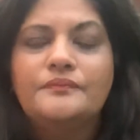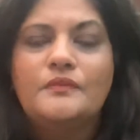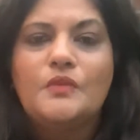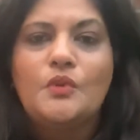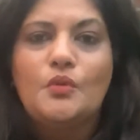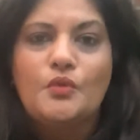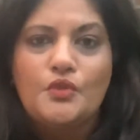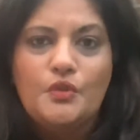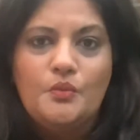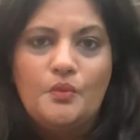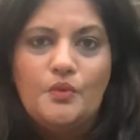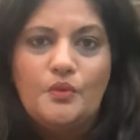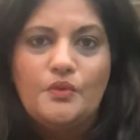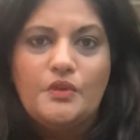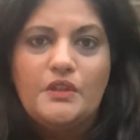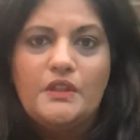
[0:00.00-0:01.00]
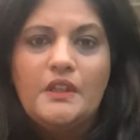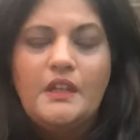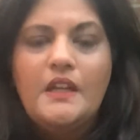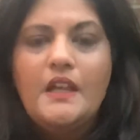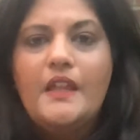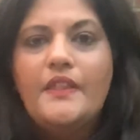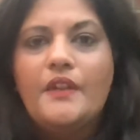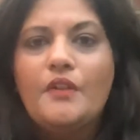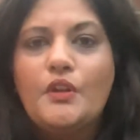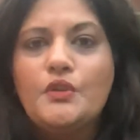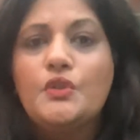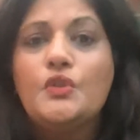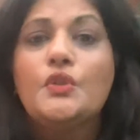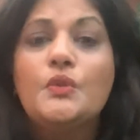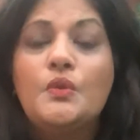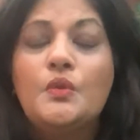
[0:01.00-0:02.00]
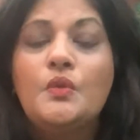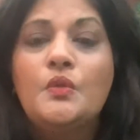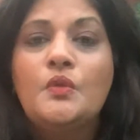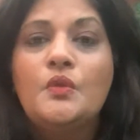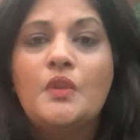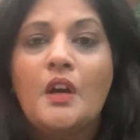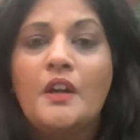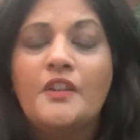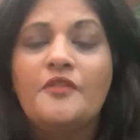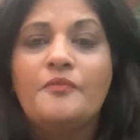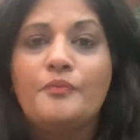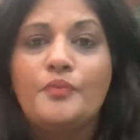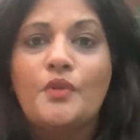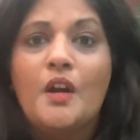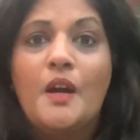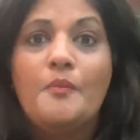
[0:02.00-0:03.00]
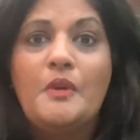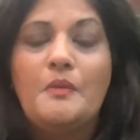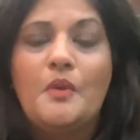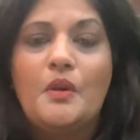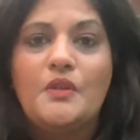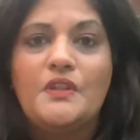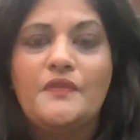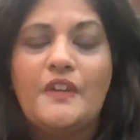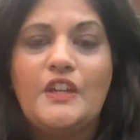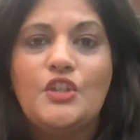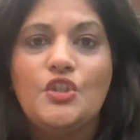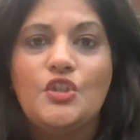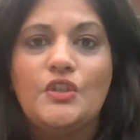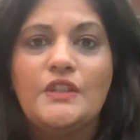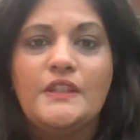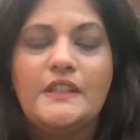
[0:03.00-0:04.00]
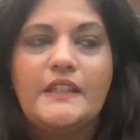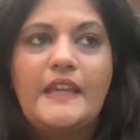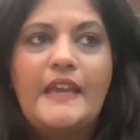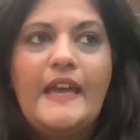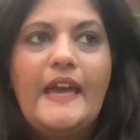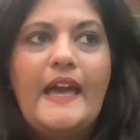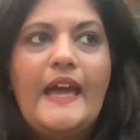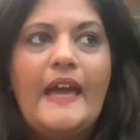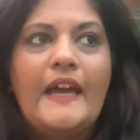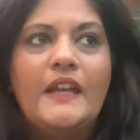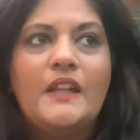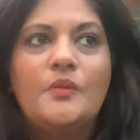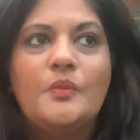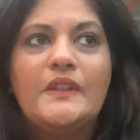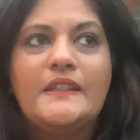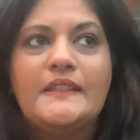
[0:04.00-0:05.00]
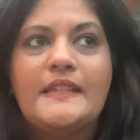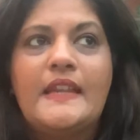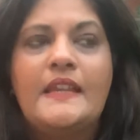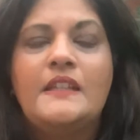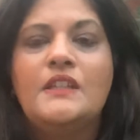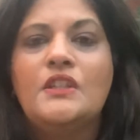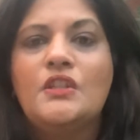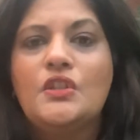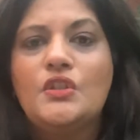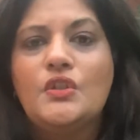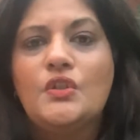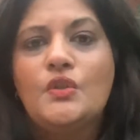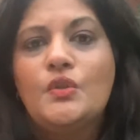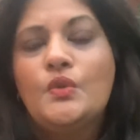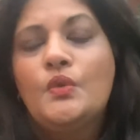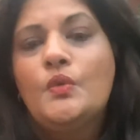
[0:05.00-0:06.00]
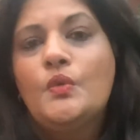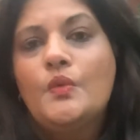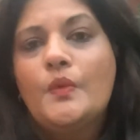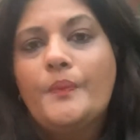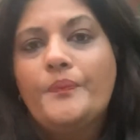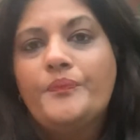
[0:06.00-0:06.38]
or towards. There are two kind of primary motivations, and we tend to